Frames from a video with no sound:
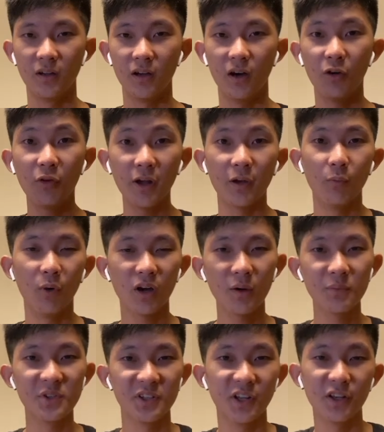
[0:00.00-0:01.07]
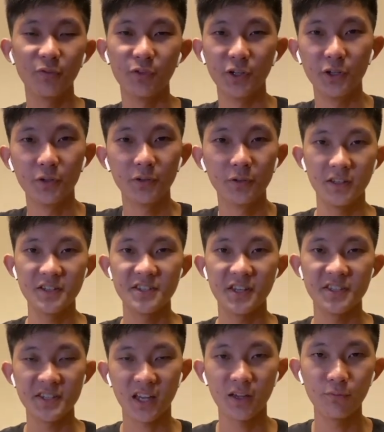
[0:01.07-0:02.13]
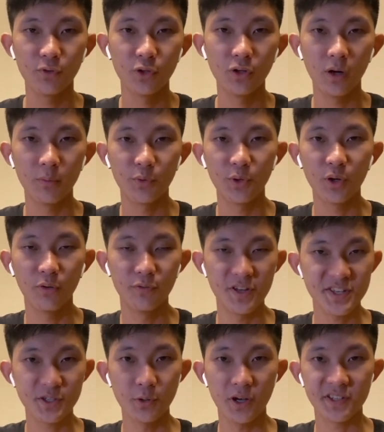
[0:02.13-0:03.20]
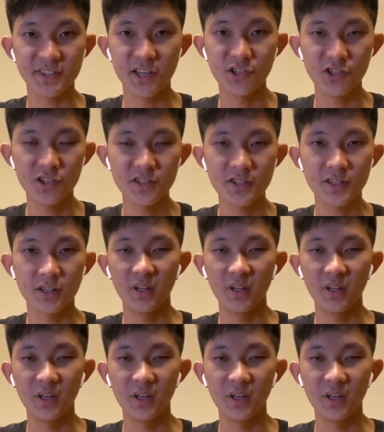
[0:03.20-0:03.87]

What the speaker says: Alright, welcome to another video. This is the second video I'm doing on VS Code extensions.